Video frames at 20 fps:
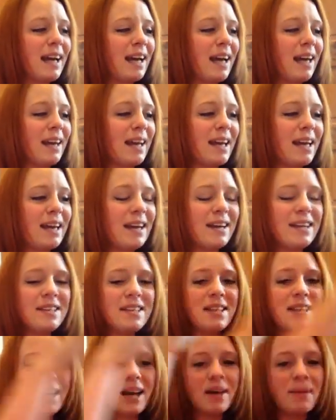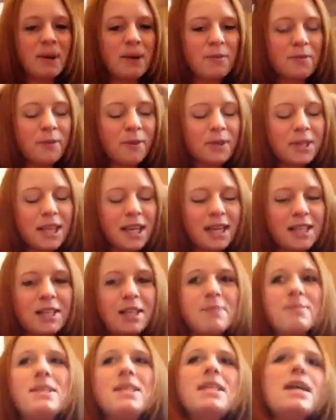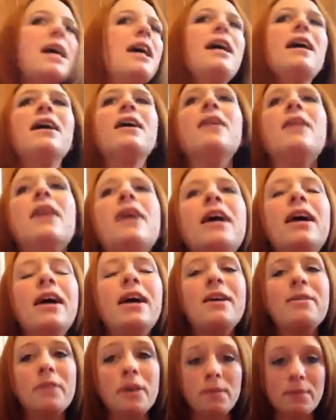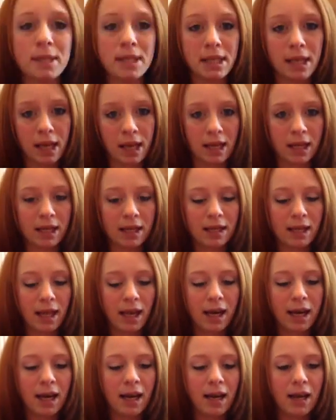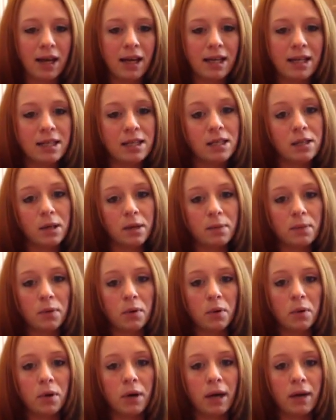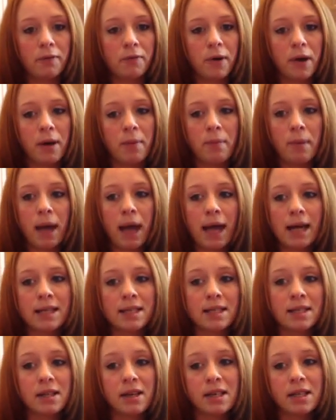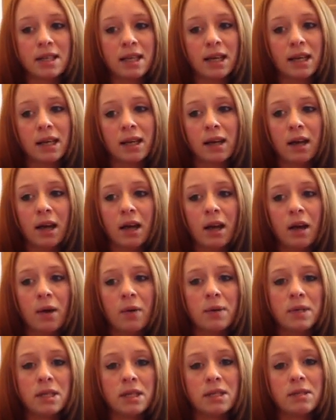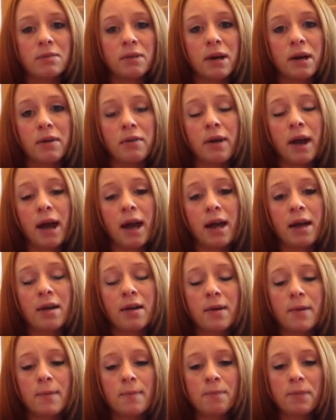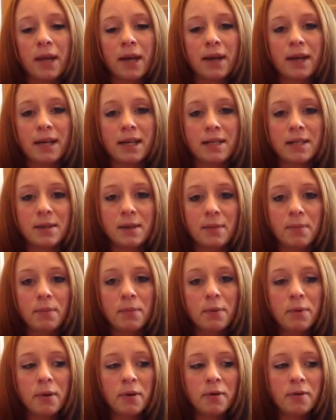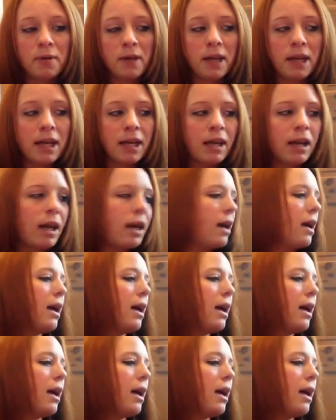I do that about 4 to 8 times a day. If I'm sick, then I need to do it more. If I'm exercising, which is very rare, then I need to do it more often.